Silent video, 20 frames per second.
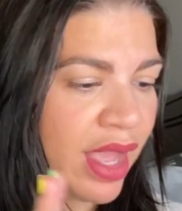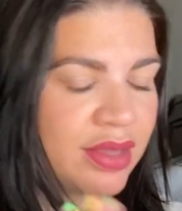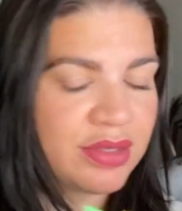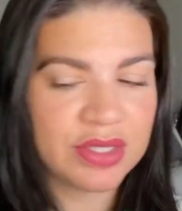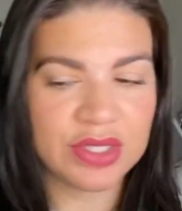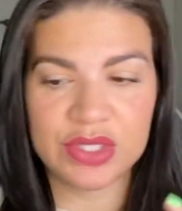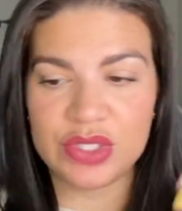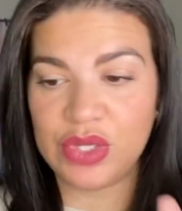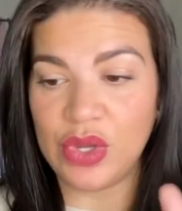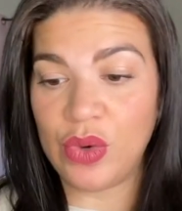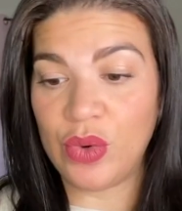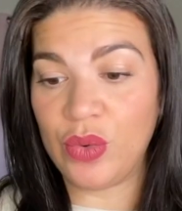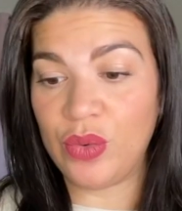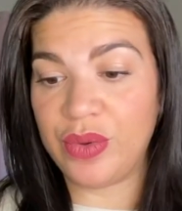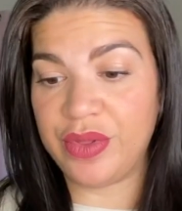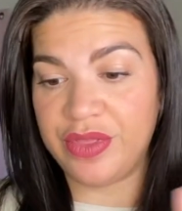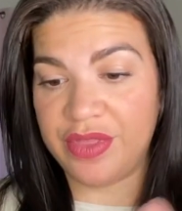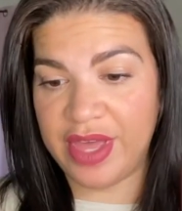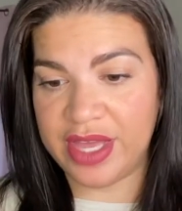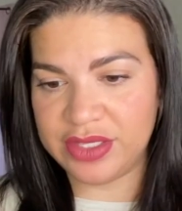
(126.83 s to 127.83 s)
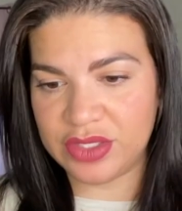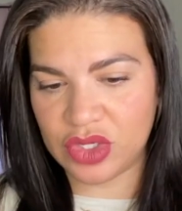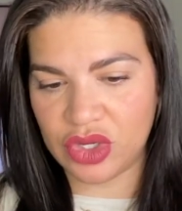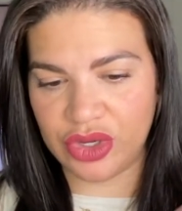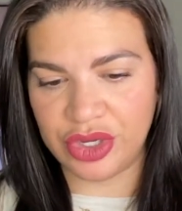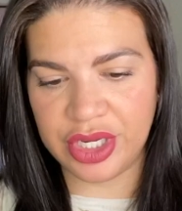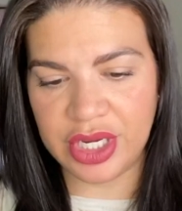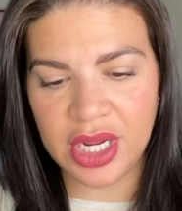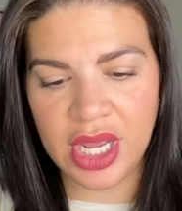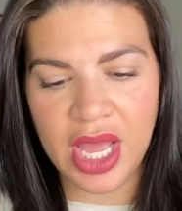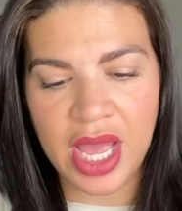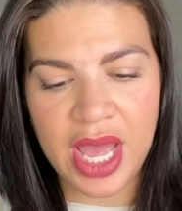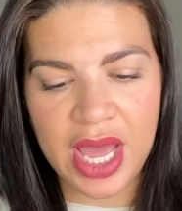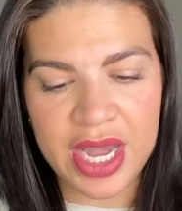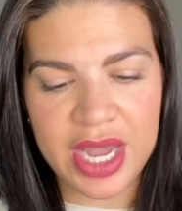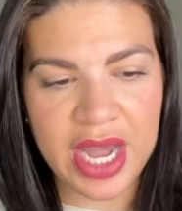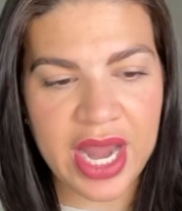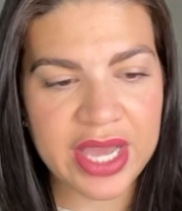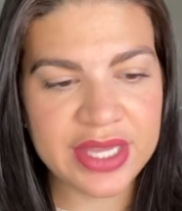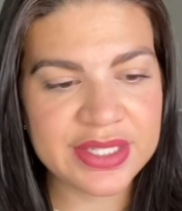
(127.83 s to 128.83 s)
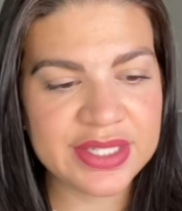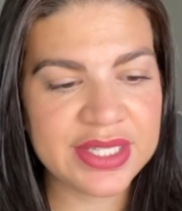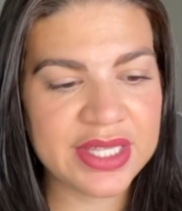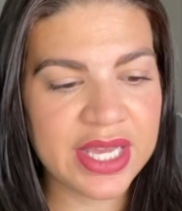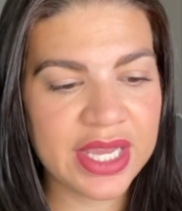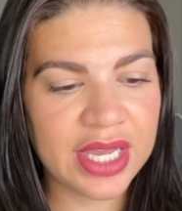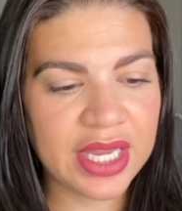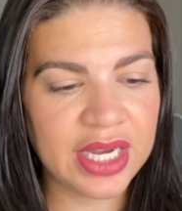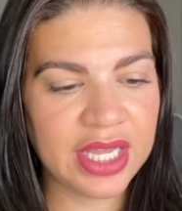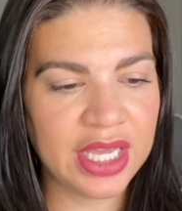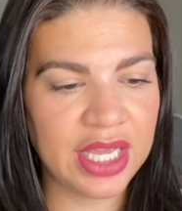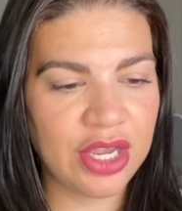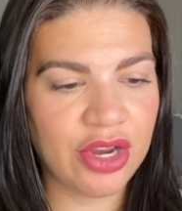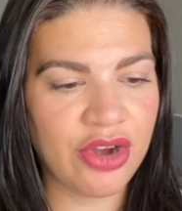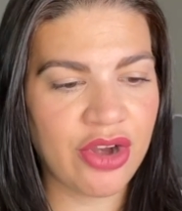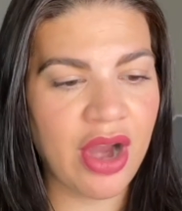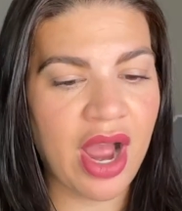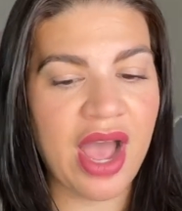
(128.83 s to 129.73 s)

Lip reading: so that's good. Next thing in here,